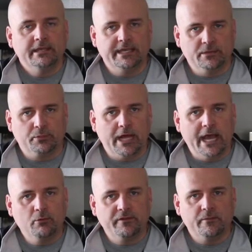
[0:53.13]
can
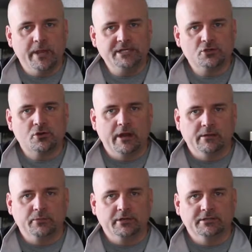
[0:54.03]
apply with the major
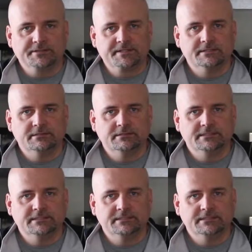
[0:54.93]
credit bureaus